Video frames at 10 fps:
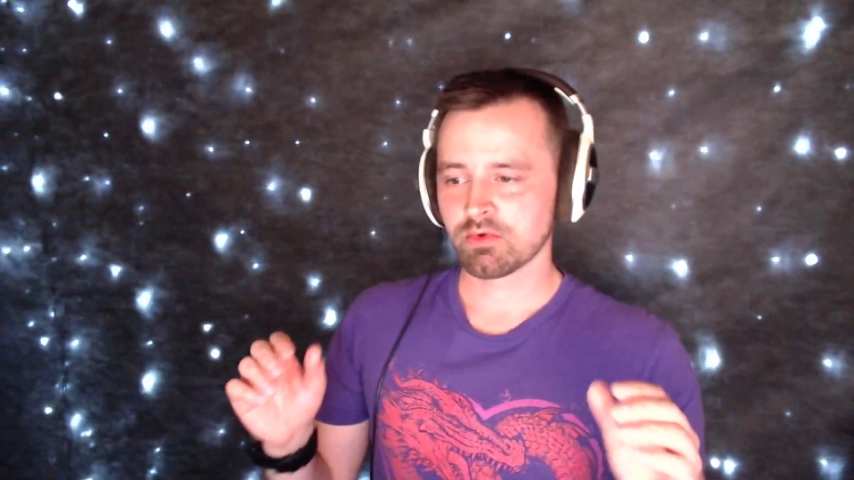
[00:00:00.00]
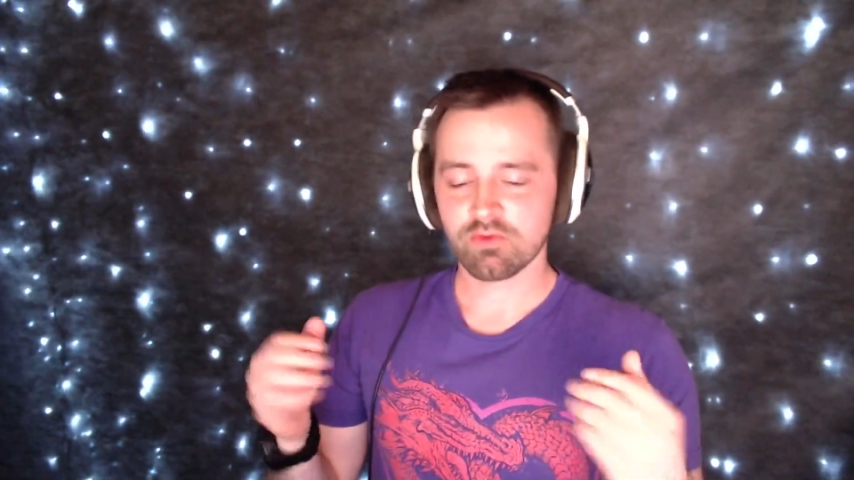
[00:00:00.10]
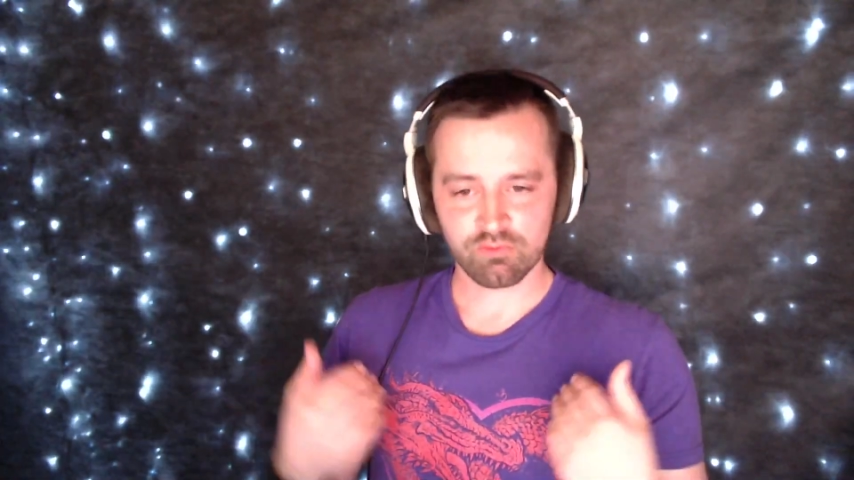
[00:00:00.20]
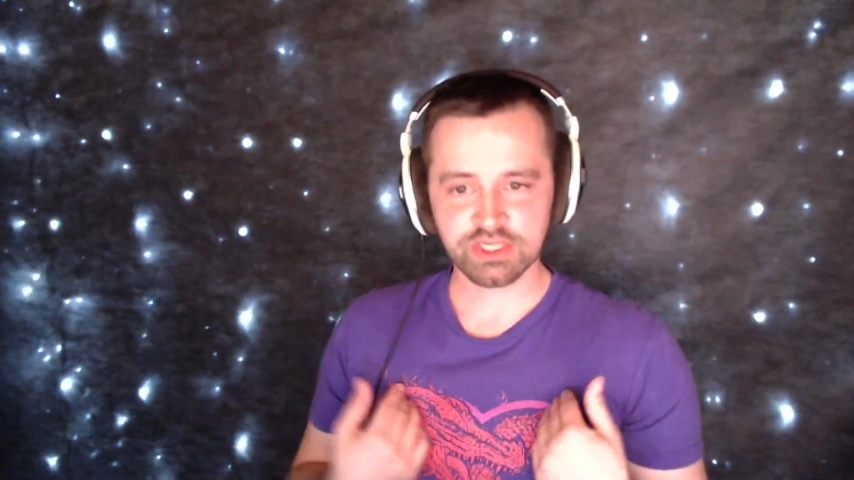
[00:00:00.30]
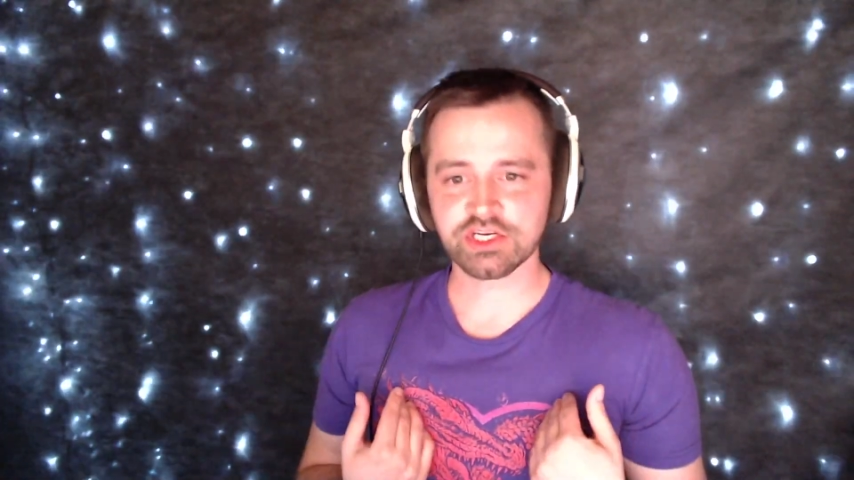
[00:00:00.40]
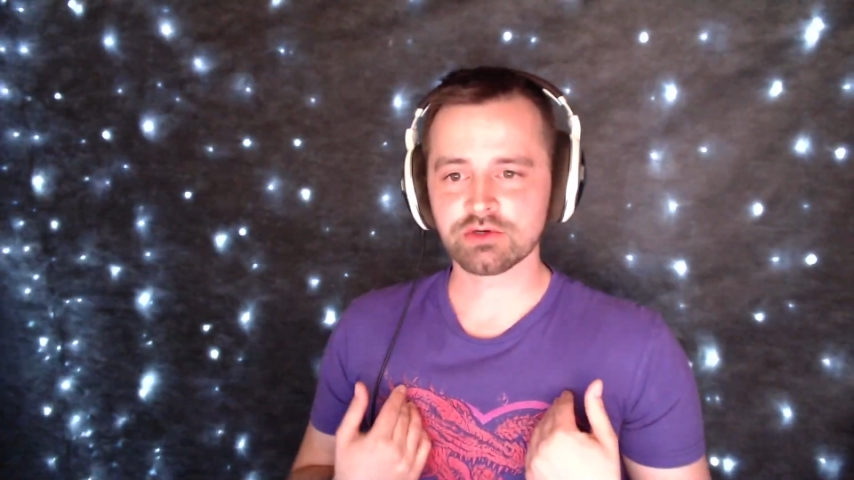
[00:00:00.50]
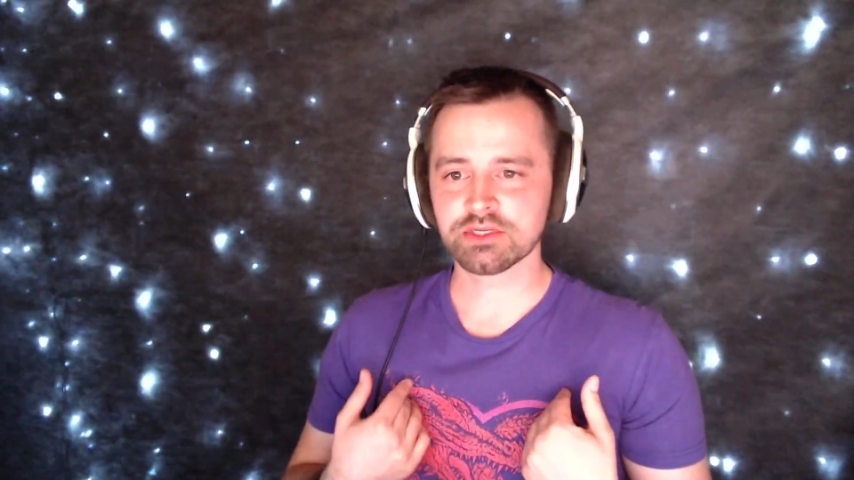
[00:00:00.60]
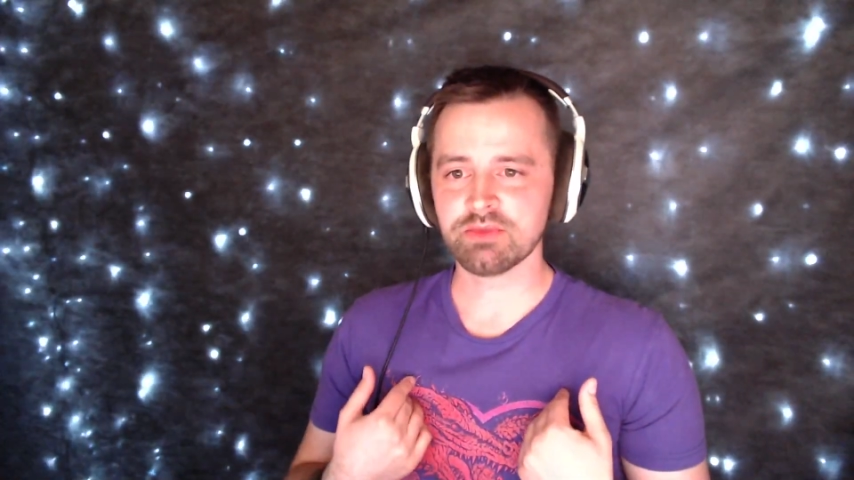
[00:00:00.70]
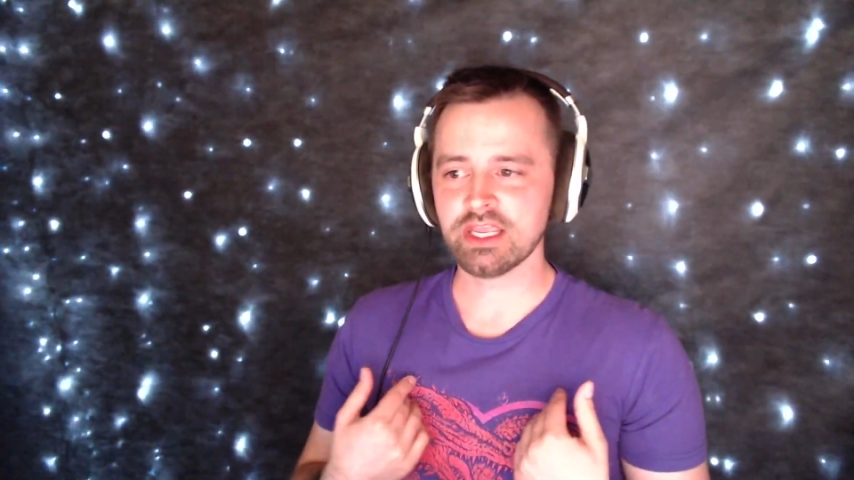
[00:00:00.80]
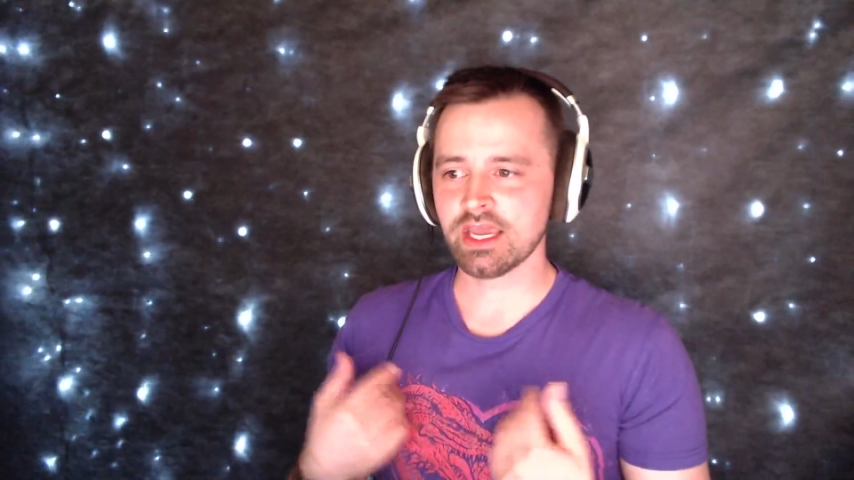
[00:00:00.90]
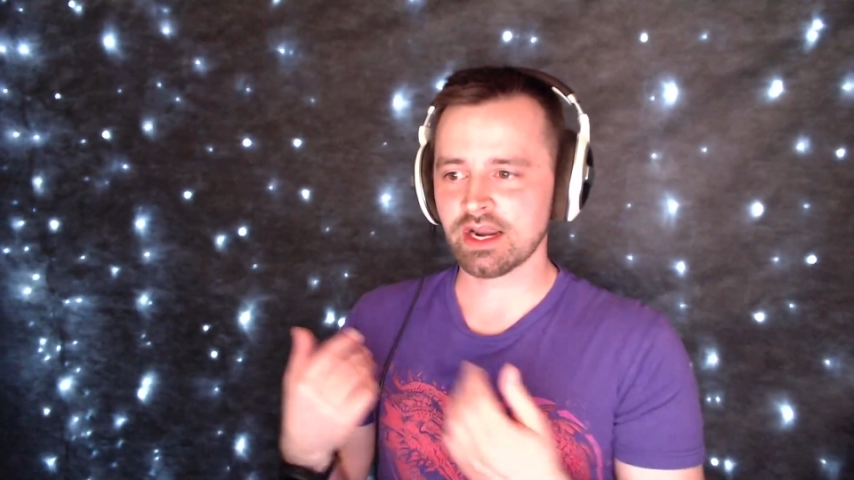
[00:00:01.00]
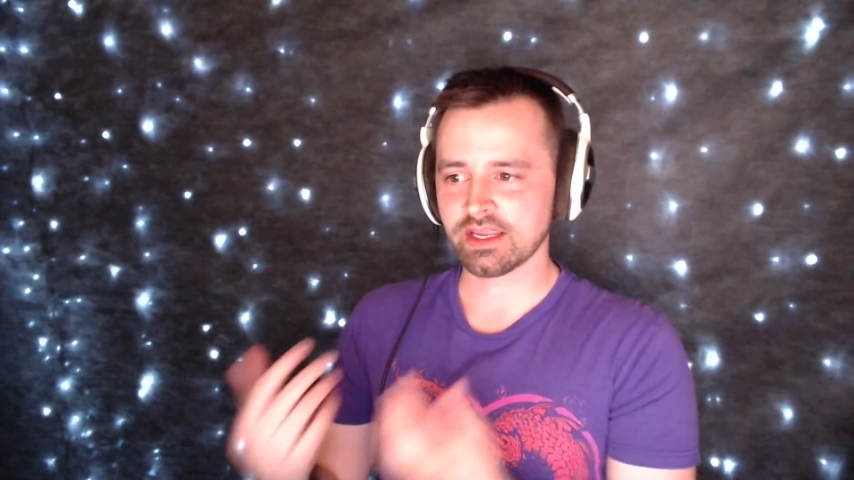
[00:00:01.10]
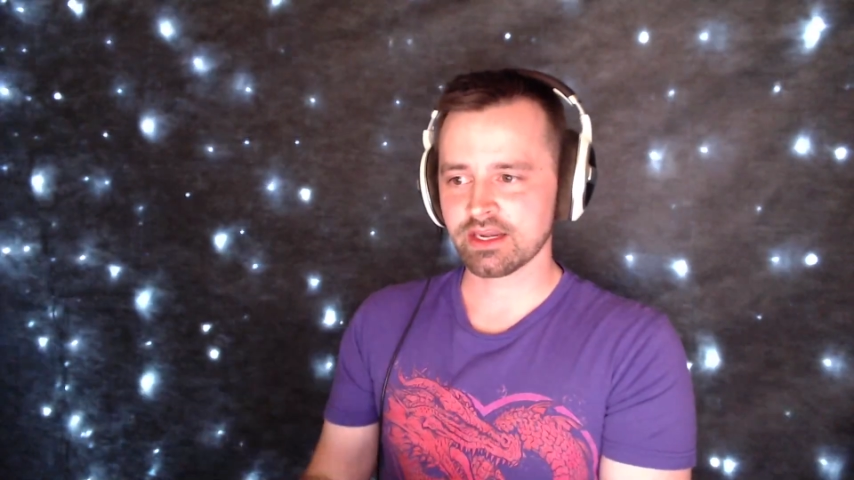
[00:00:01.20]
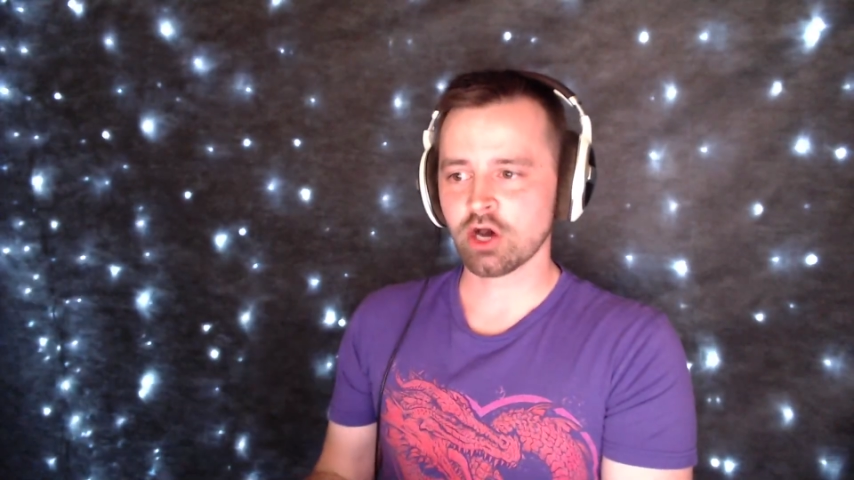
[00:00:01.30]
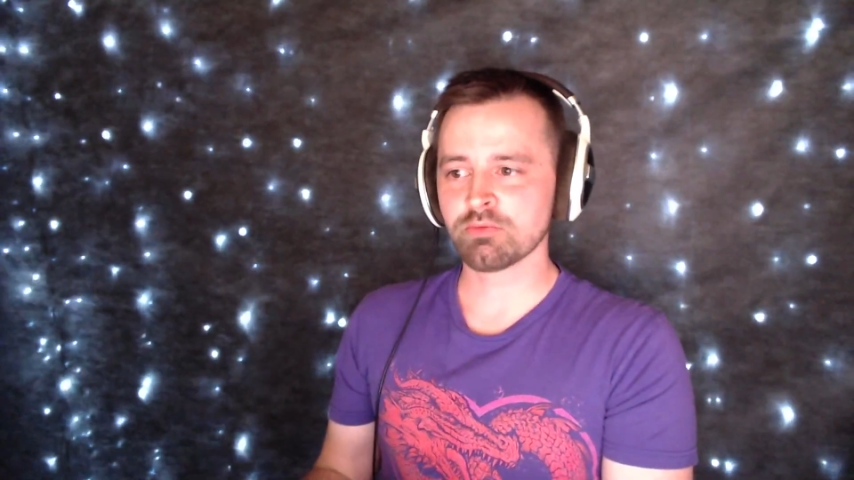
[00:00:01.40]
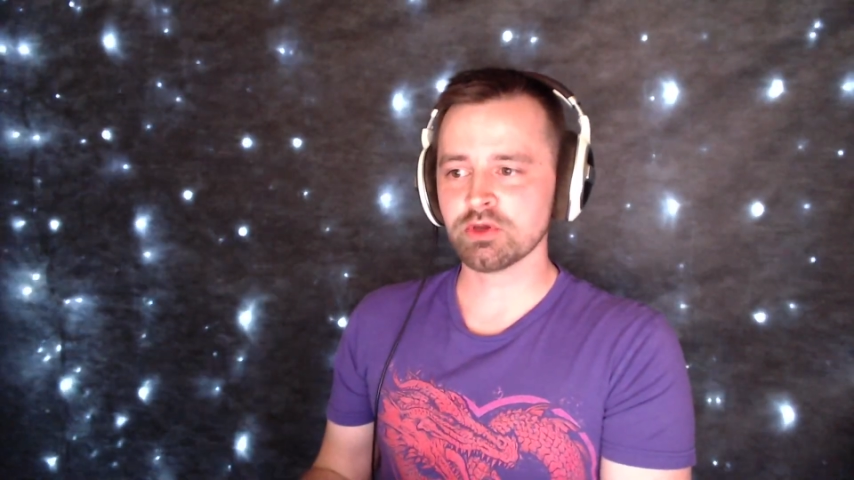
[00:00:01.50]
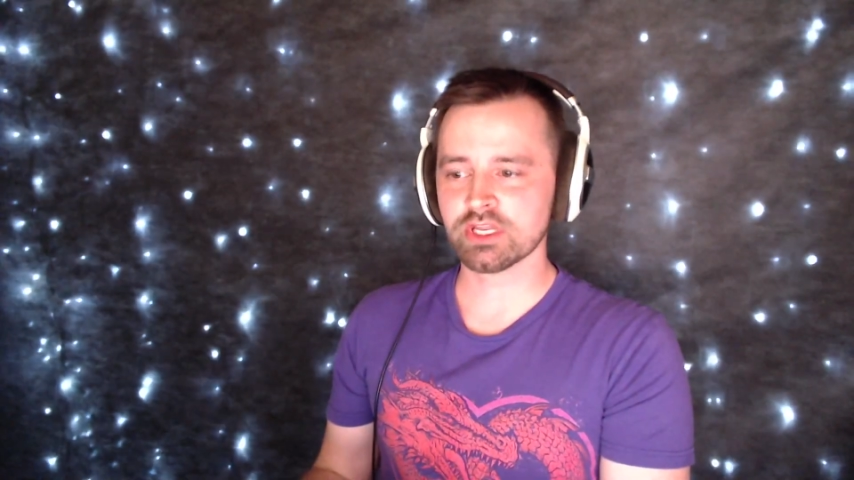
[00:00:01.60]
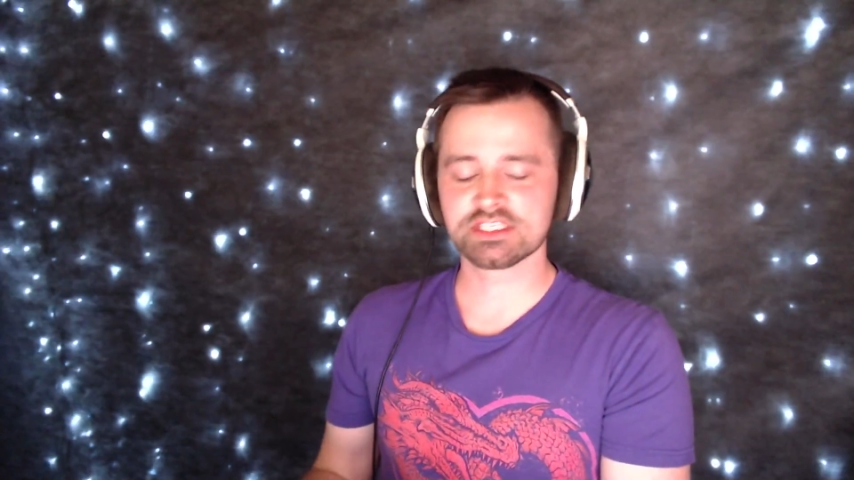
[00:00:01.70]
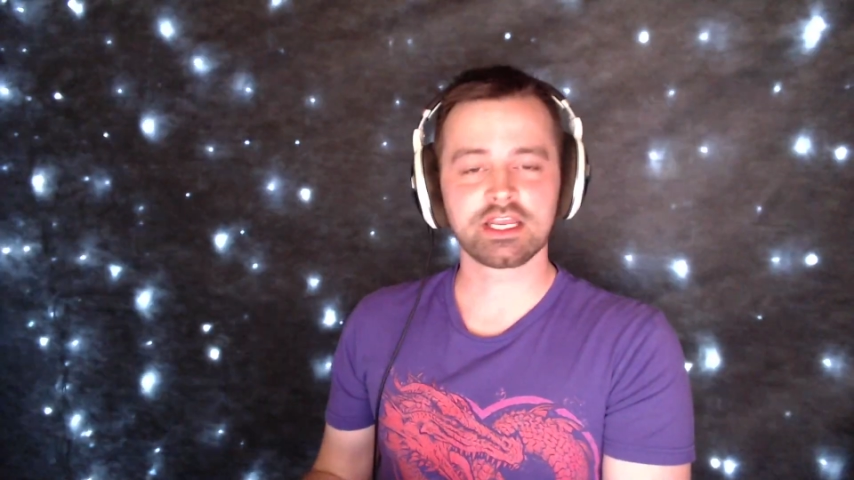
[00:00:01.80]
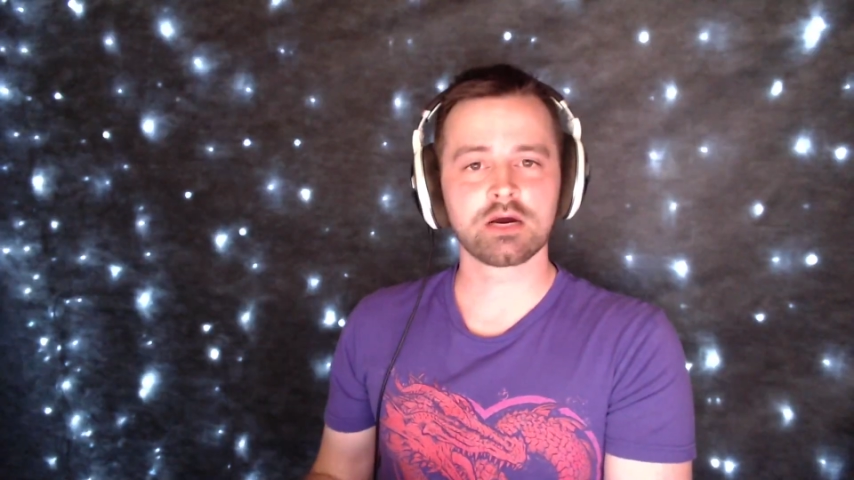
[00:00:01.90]
reach out to me and I can help you
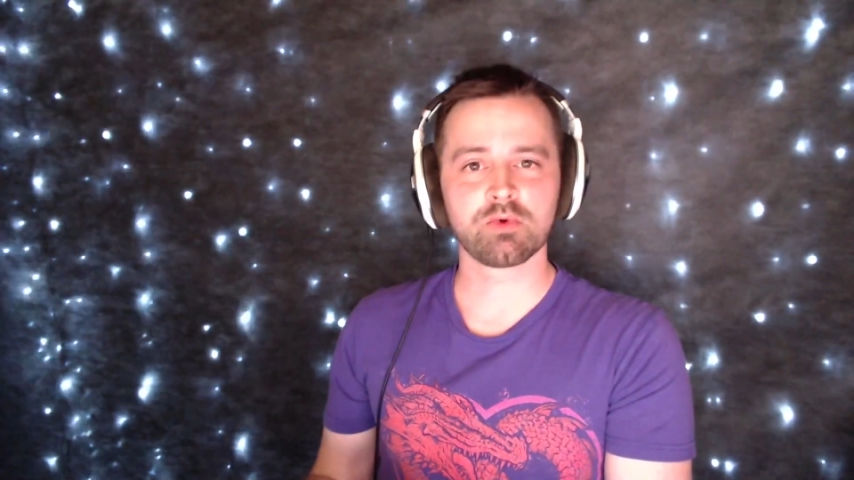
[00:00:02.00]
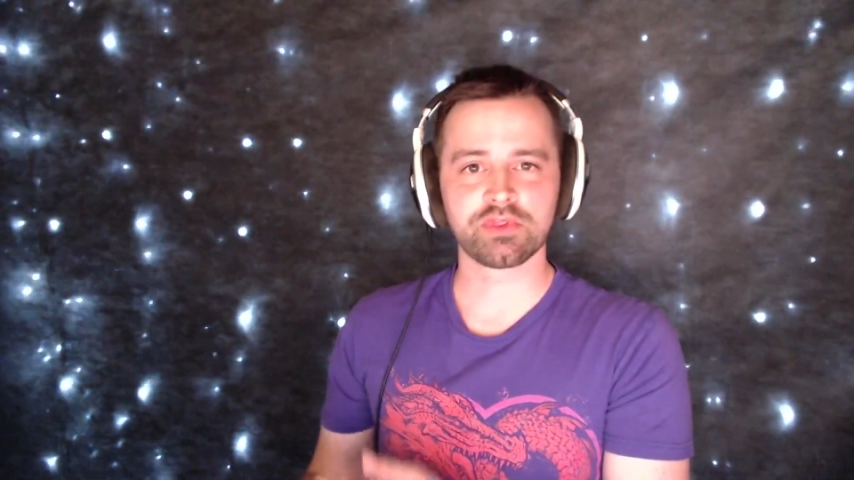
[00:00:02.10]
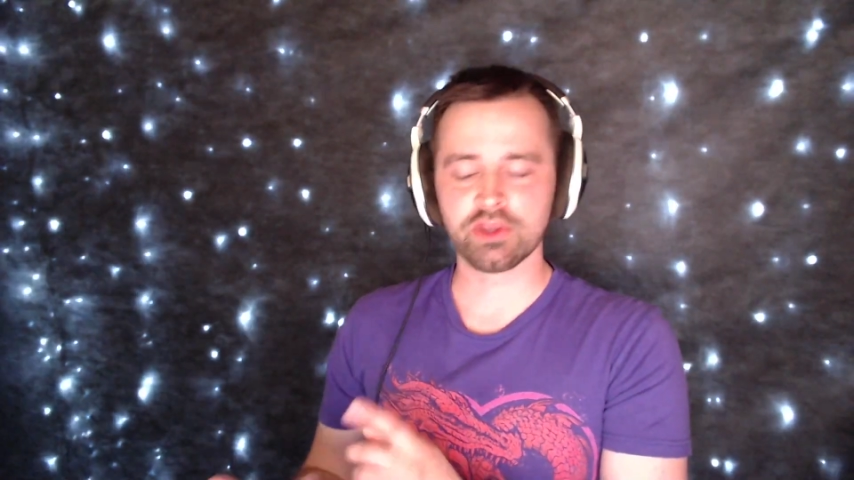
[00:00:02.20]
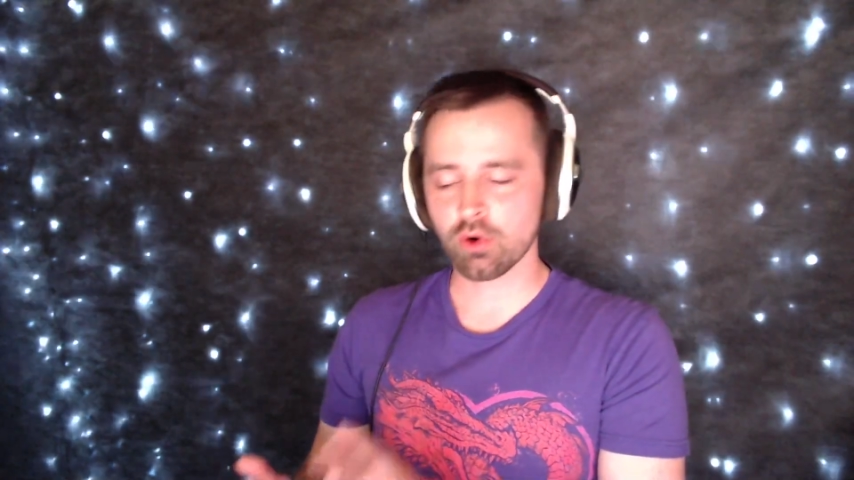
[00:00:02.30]
get set up with the